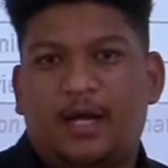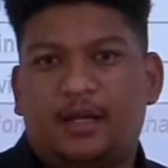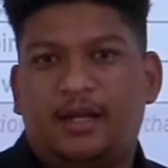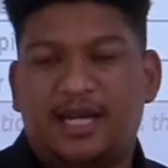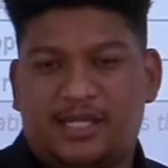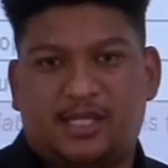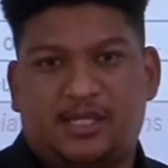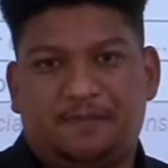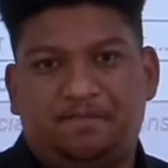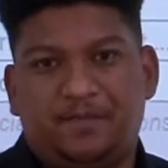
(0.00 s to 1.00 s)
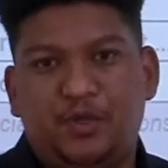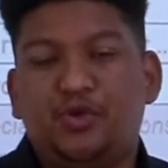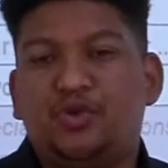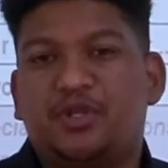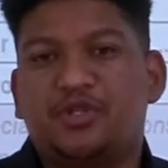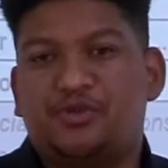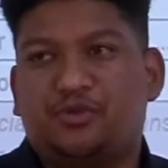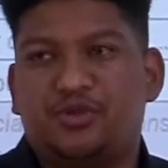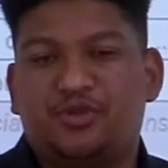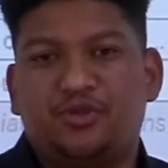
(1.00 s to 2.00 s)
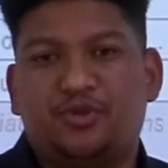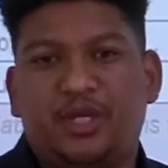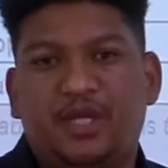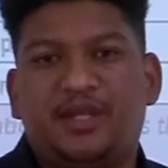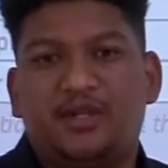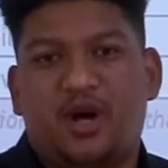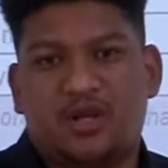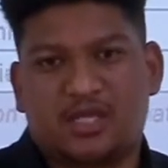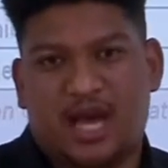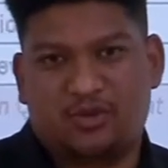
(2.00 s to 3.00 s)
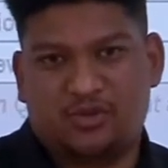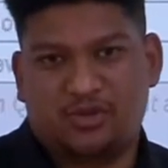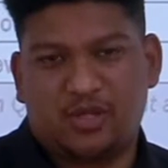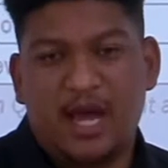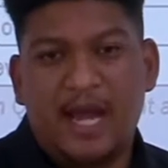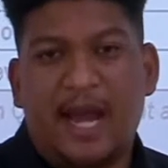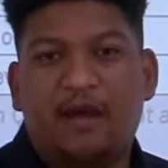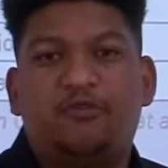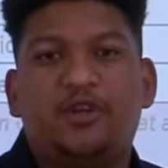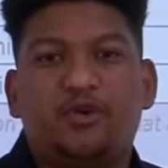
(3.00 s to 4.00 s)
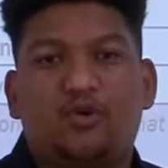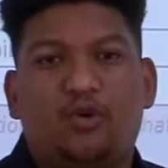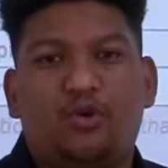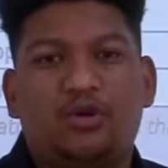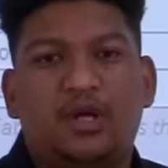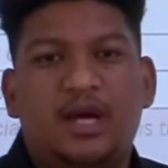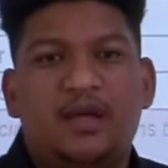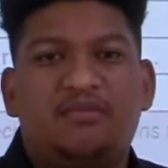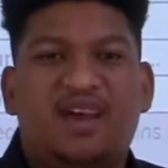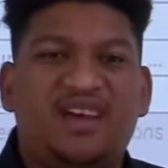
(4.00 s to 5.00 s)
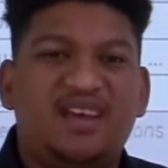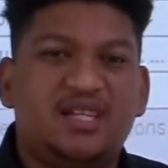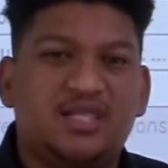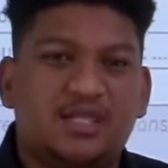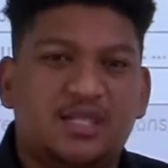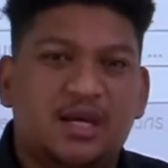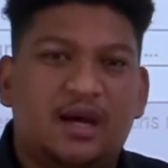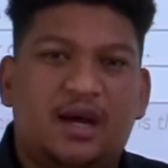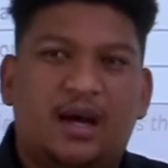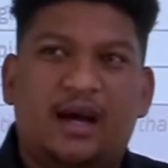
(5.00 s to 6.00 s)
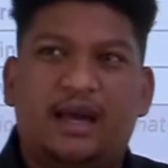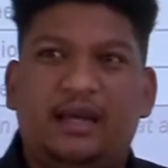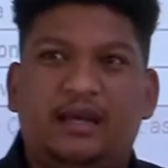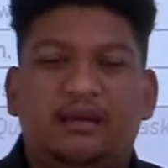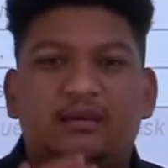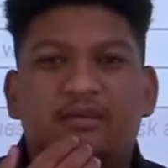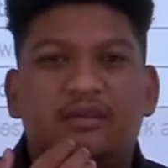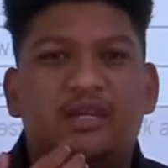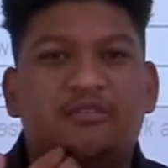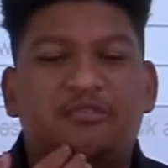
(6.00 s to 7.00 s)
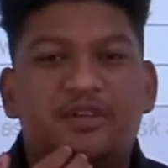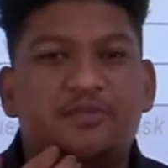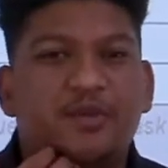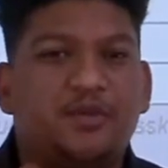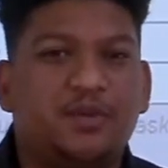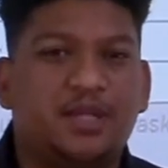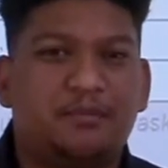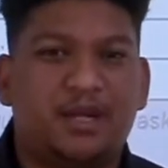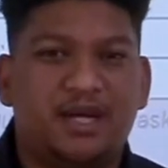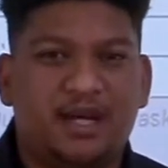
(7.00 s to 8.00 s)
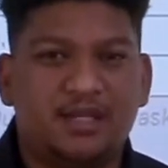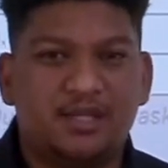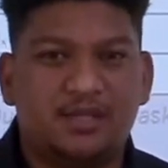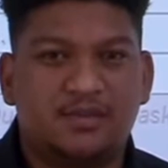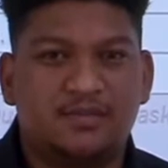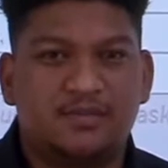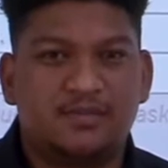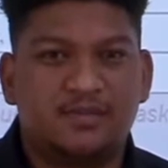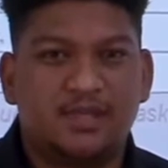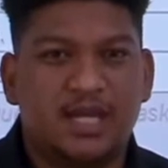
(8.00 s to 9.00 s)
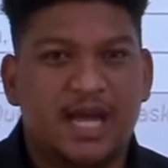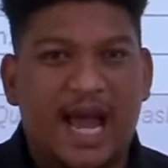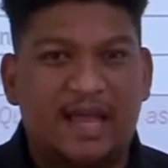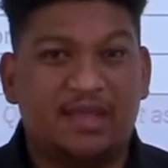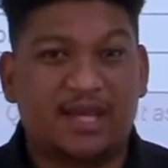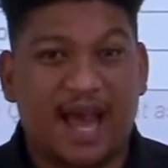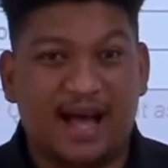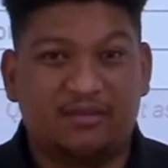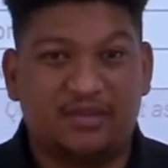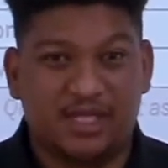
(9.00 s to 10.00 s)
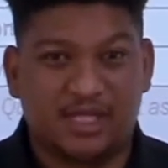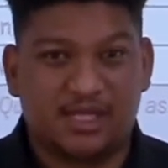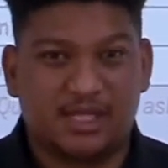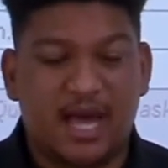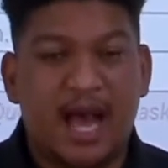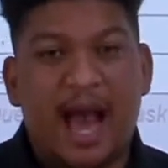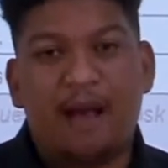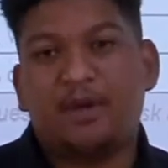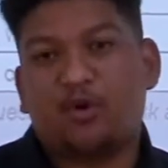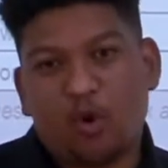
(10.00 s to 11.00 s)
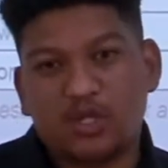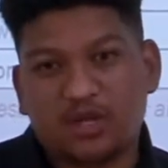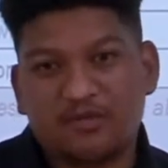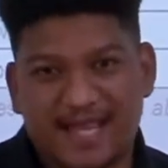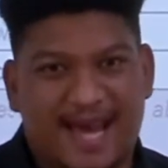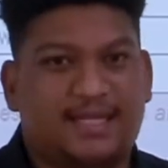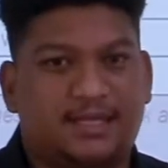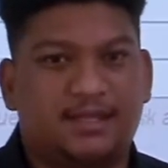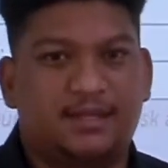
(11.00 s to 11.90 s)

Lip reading: list, you do the short story, The Doll's House. Now if you recall, there is a difference between the Bernals and the Calvis. And because of that,